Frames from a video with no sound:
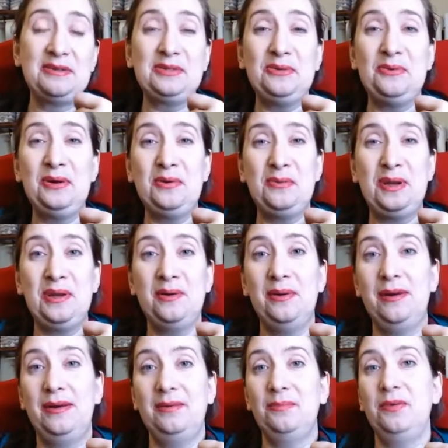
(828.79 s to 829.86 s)
so why don't we go
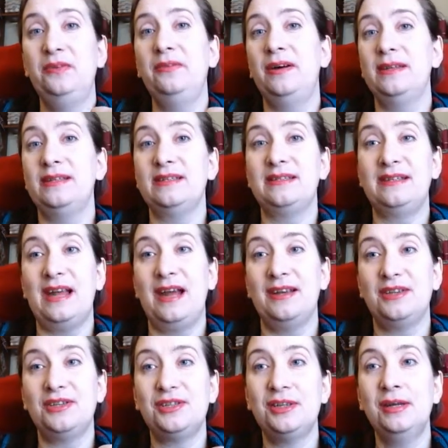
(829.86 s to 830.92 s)
ahead and move on to
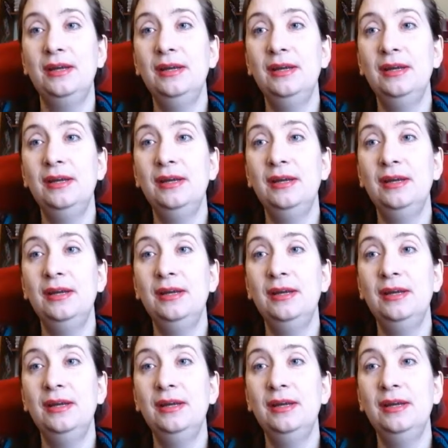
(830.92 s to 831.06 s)
Stash.